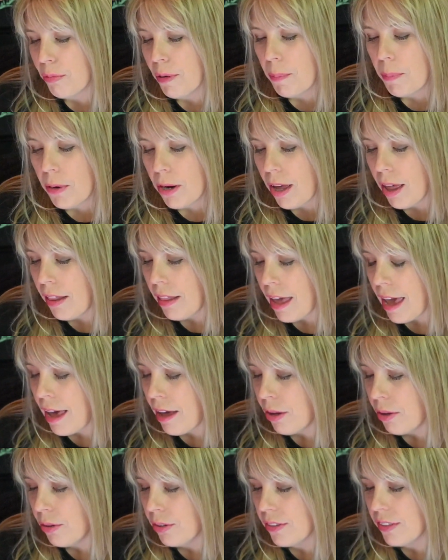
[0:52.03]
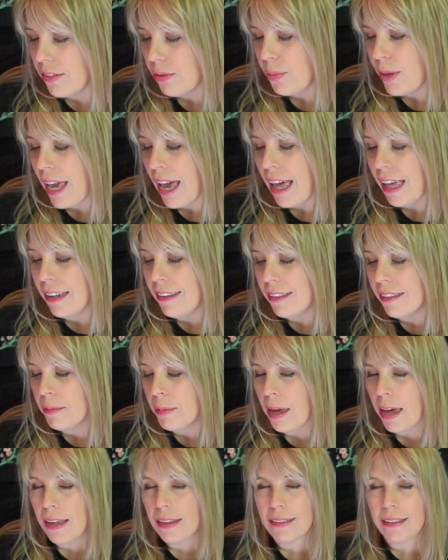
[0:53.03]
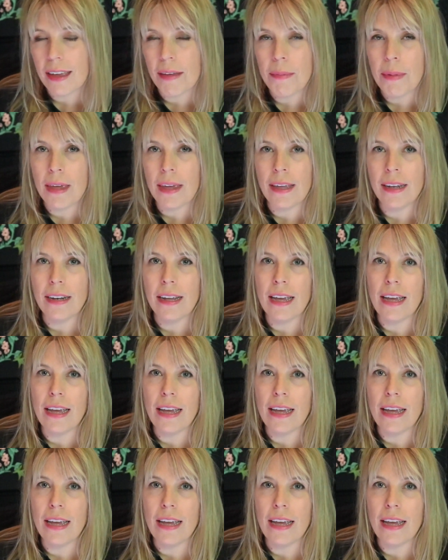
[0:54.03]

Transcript: rip it all out. We had some guys come in